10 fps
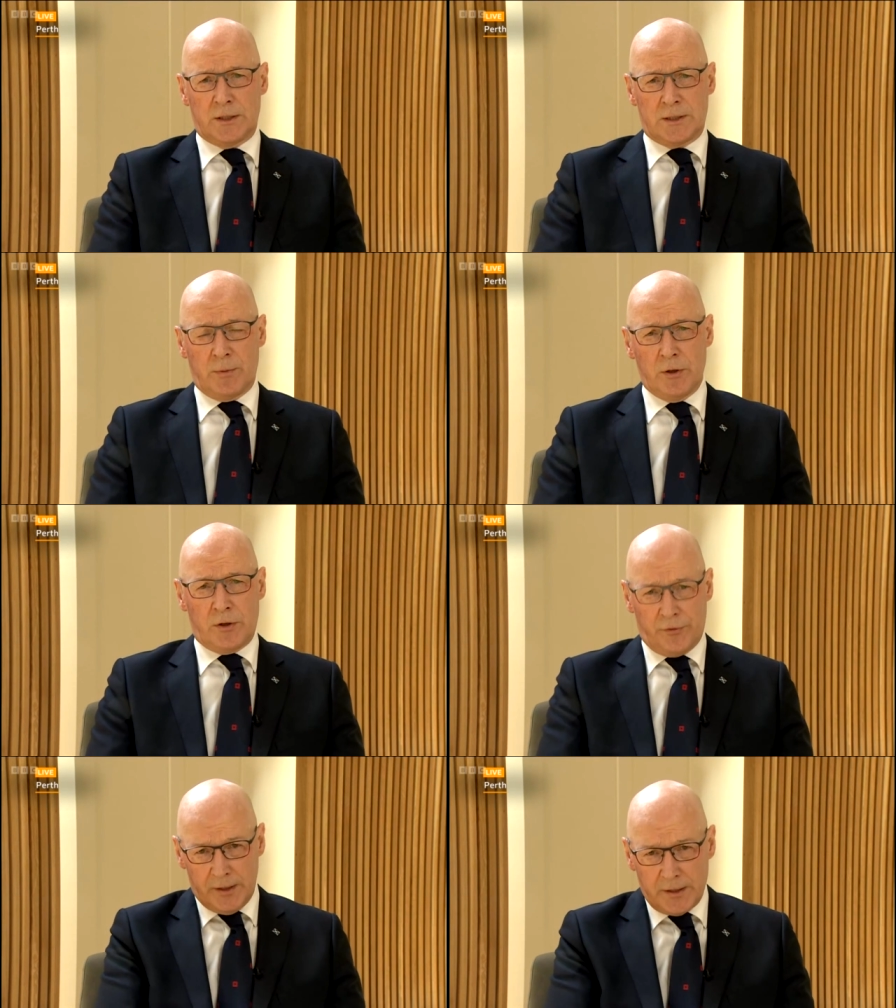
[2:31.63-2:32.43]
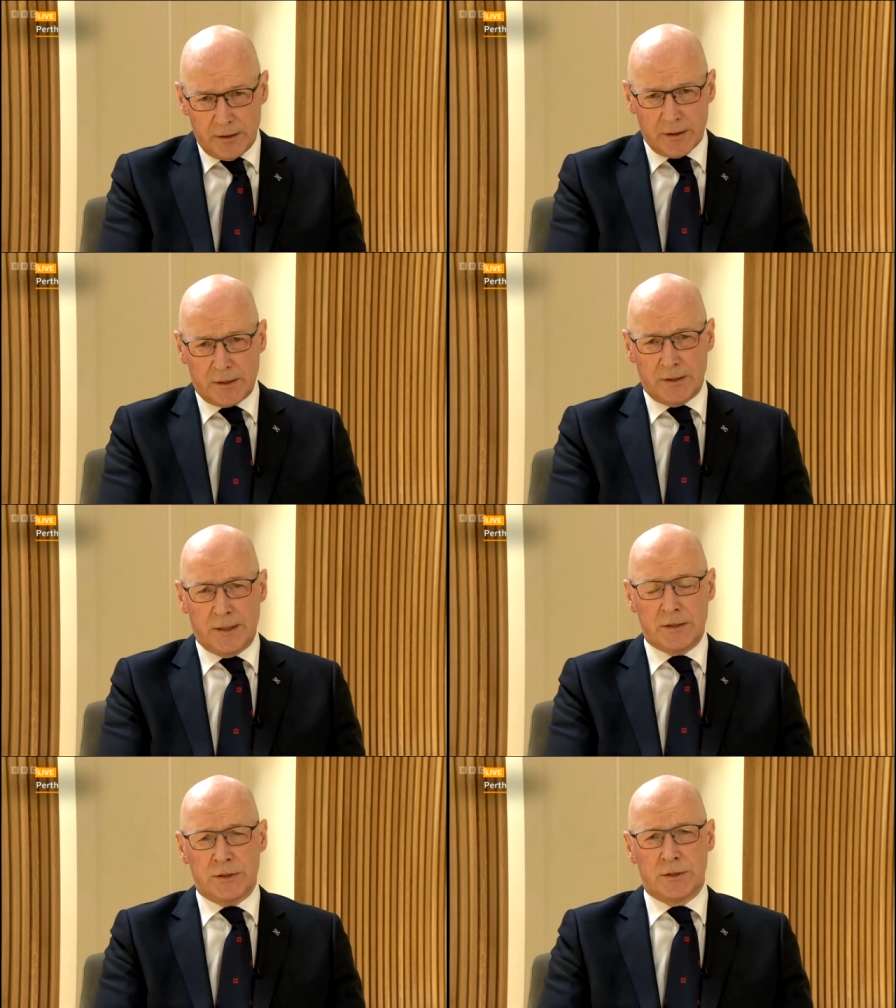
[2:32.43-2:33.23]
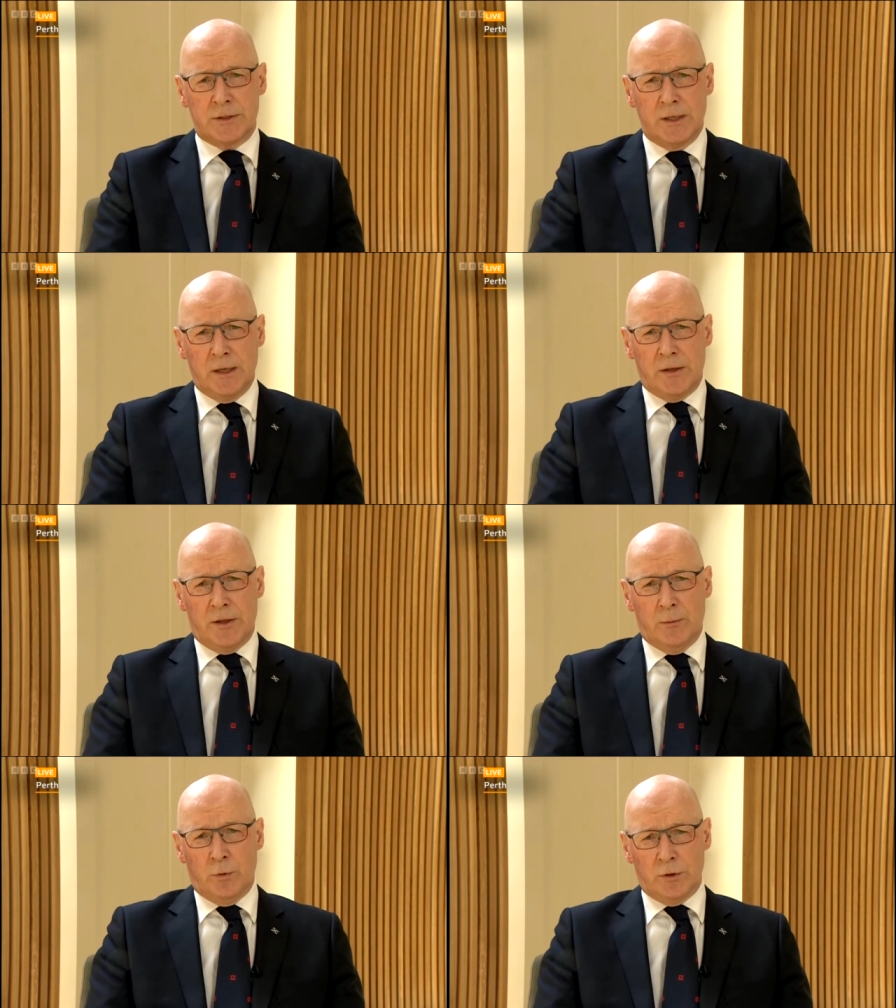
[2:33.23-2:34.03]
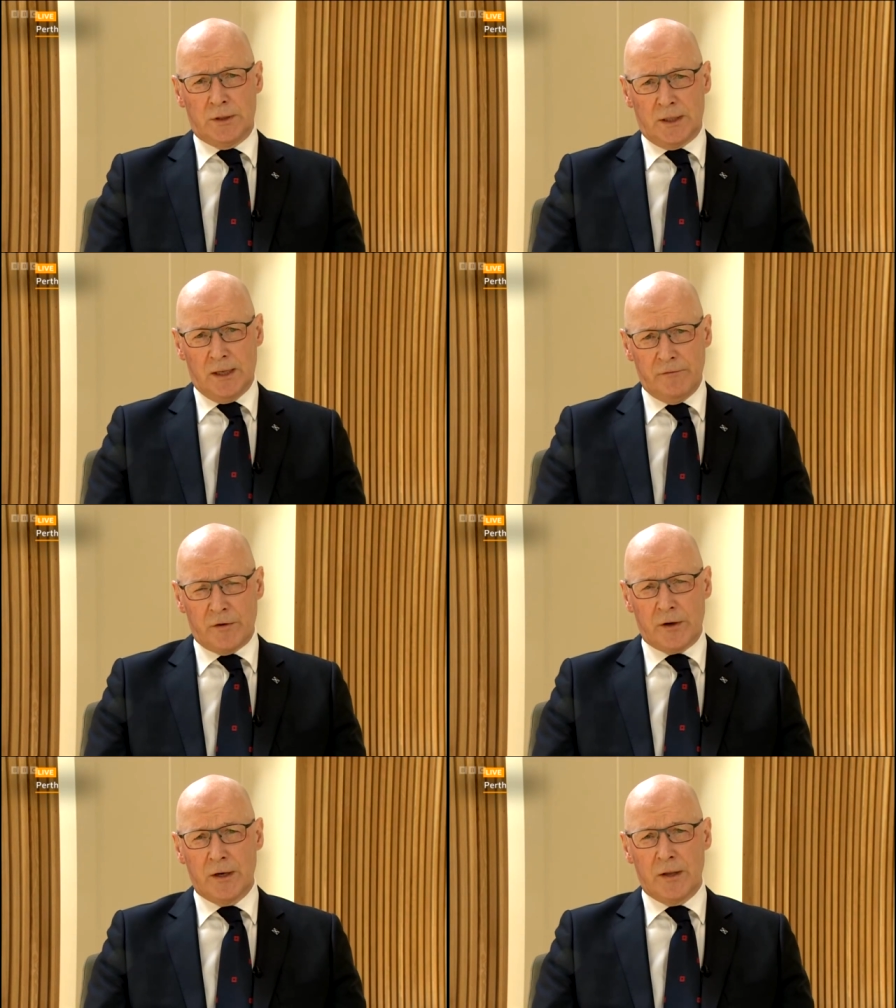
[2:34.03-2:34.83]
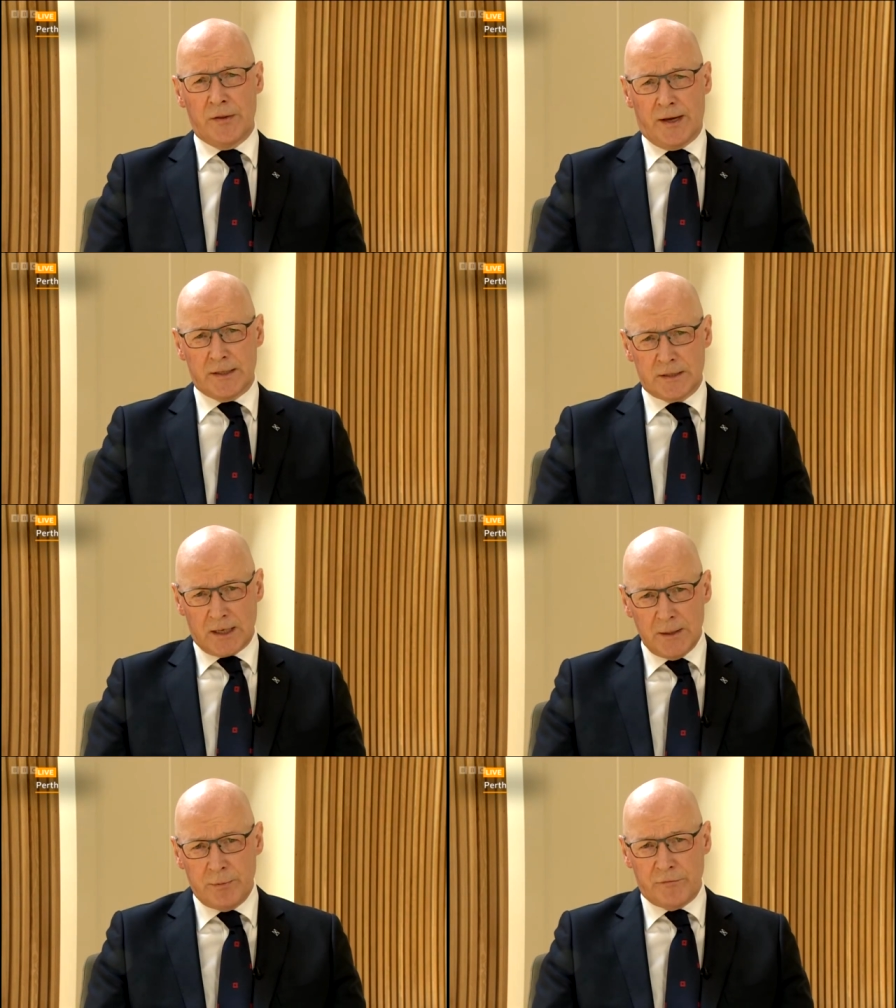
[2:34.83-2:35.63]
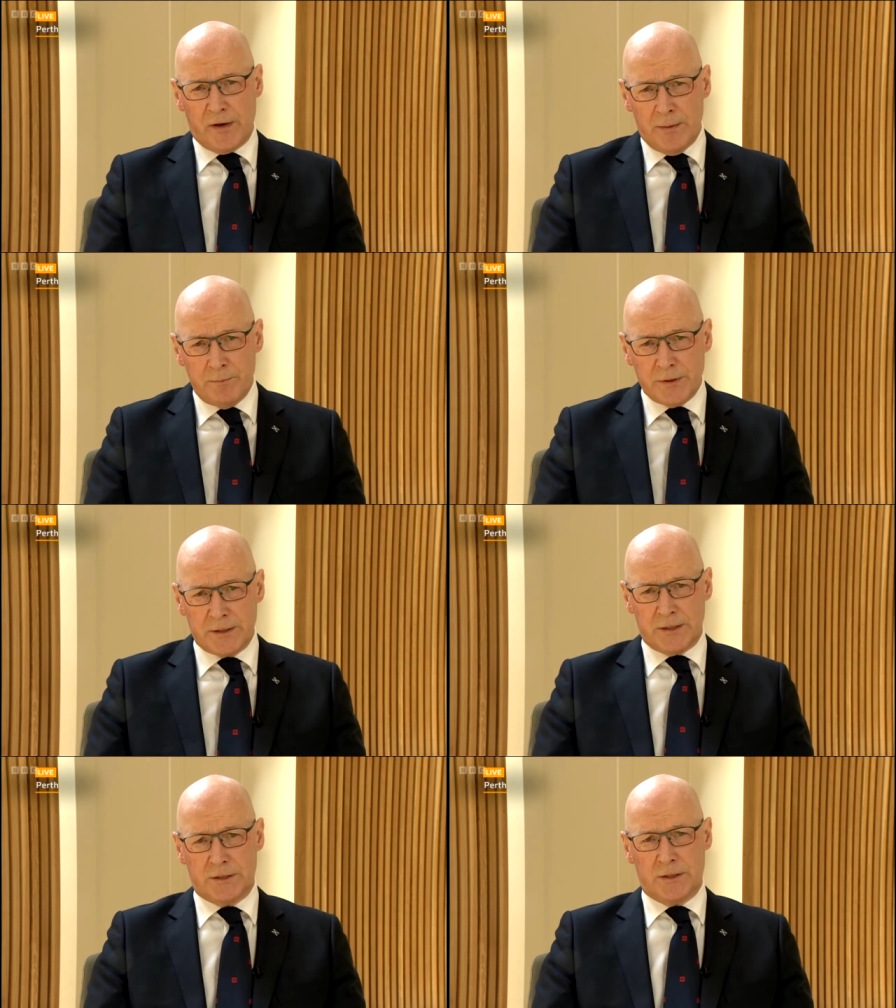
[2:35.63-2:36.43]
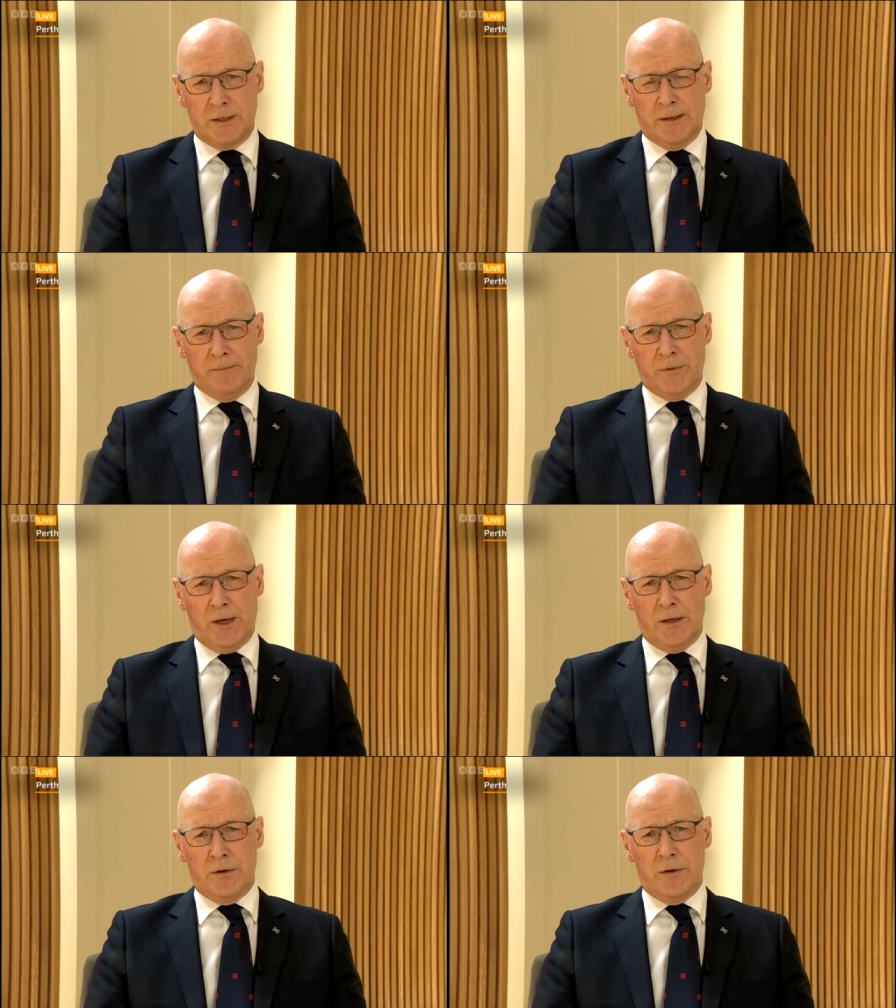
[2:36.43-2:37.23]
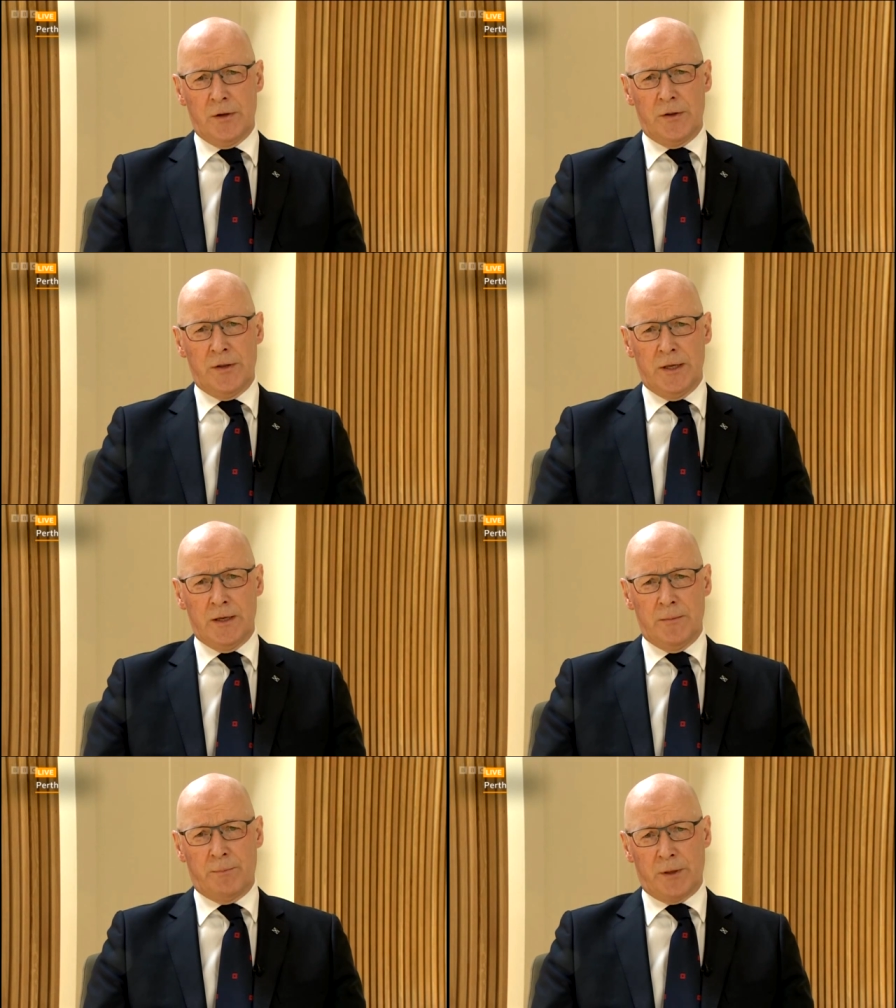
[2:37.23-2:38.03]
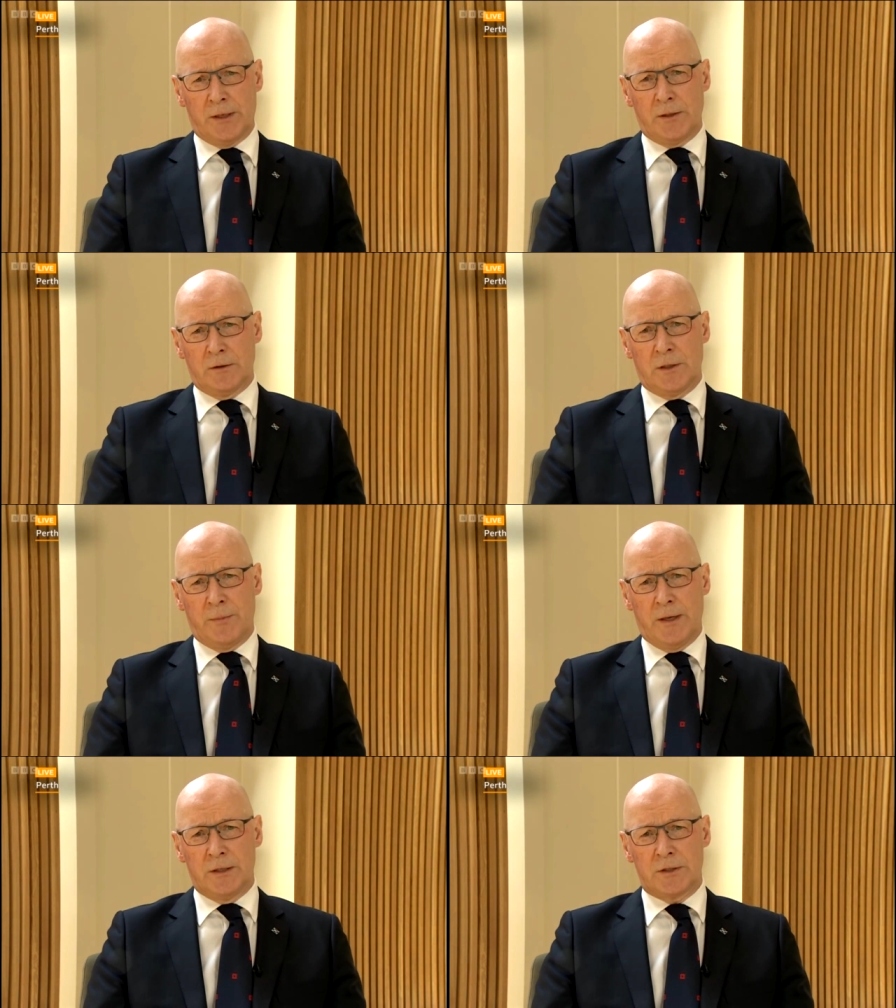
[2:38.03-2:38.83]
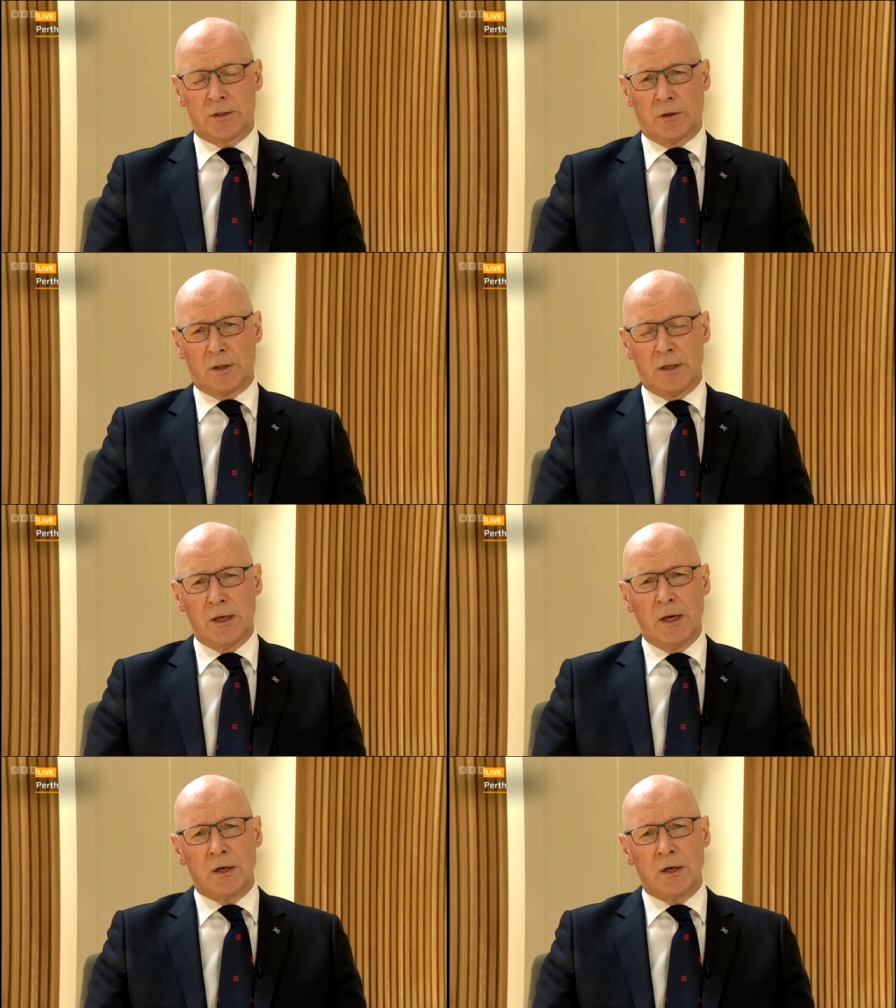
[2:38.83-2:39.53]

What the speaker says: It's about creating the conditions that will deliver that type of impetus in the political debate in Scotland,